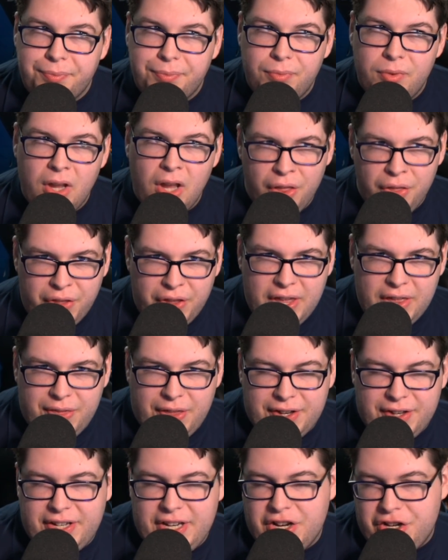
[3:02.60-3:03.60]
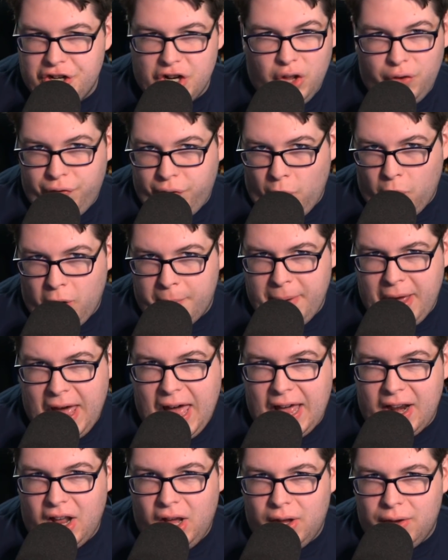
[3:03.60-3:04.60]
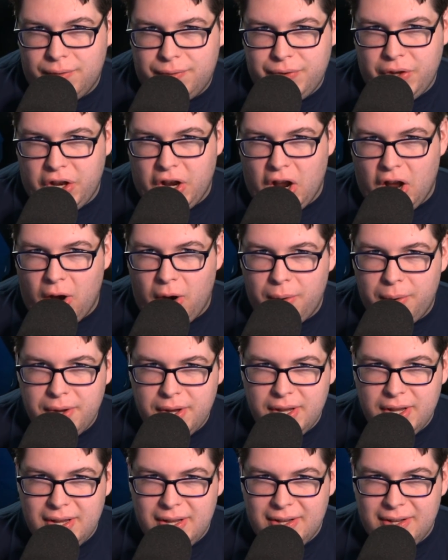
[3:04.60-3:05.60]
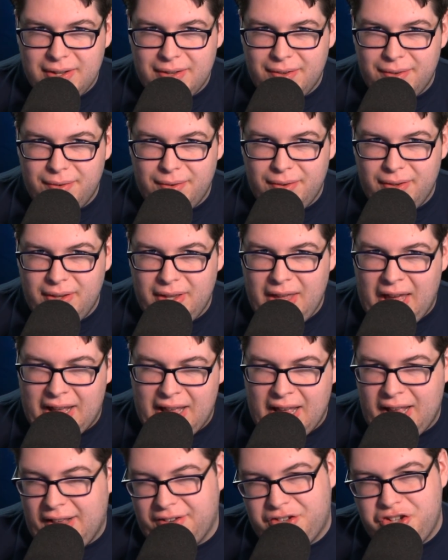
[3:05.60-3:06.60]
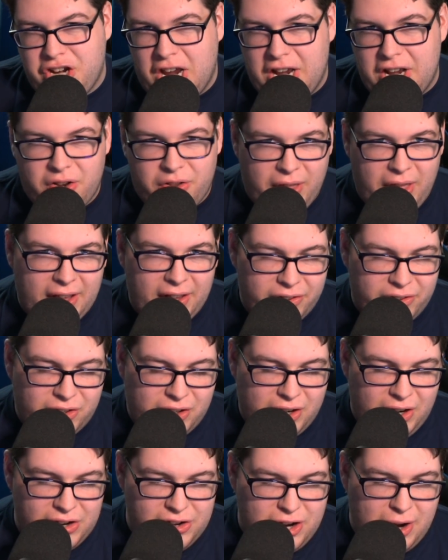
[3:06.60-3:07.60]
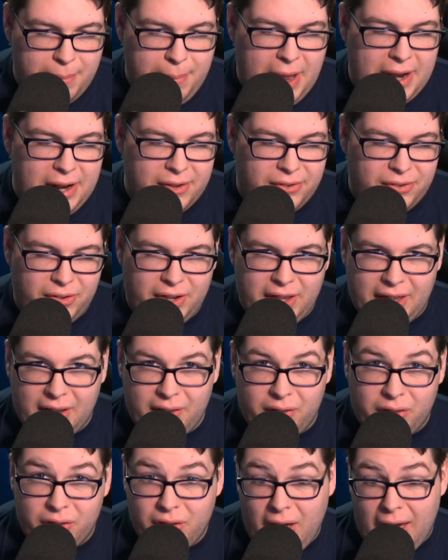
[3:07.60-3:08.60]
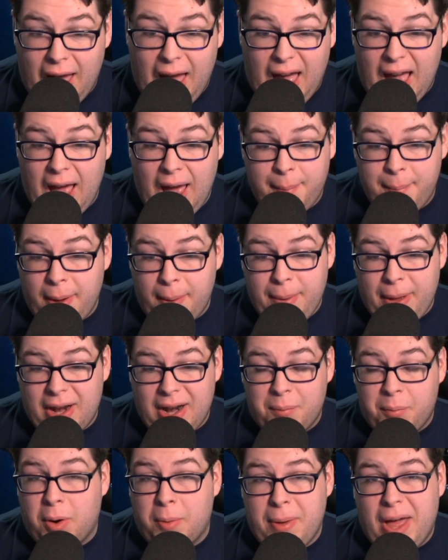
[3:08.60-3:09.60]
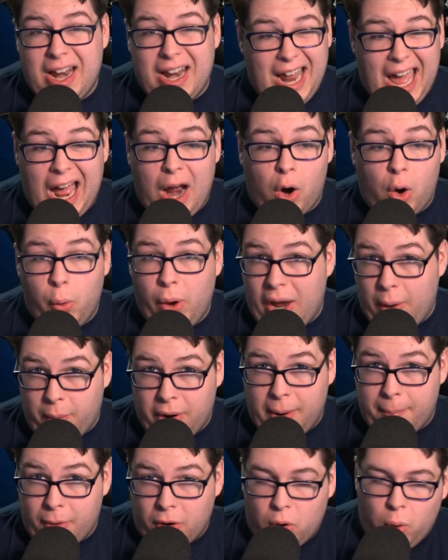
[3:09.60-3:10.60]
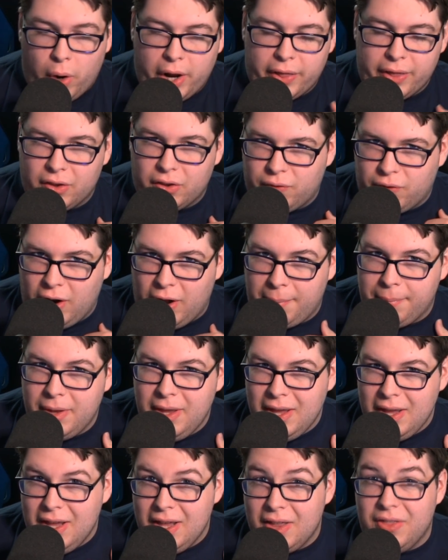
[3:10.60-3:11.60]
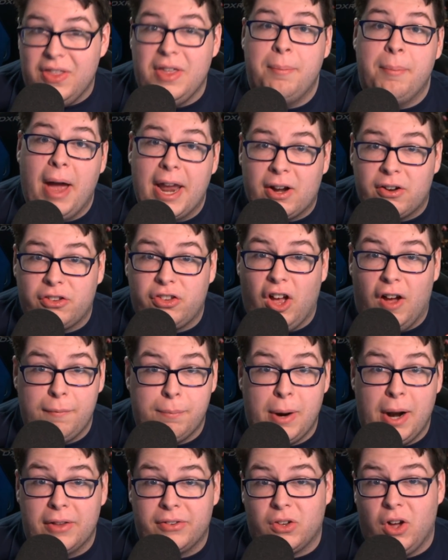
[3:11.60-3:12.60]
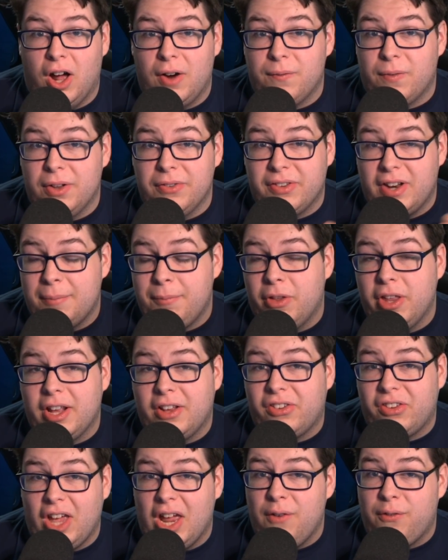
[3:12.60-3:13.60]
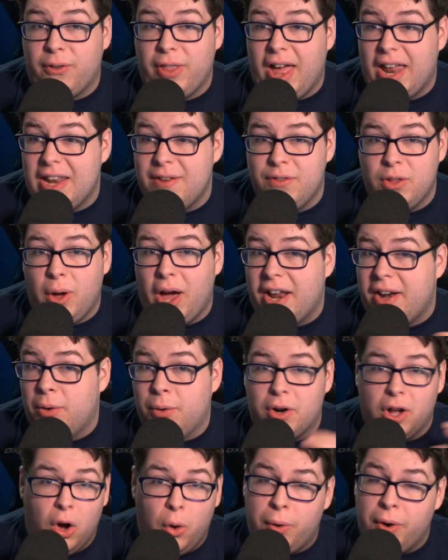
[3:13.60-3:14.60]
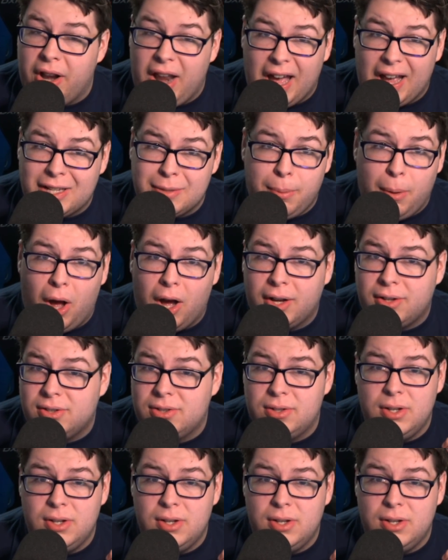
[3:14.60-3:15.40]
the digital format of, has changed things tremendously. Like we're about an hour away when I'm recording this from the Microsoft press conference, and I'm really excited for that. Even though I don't own an Xbox,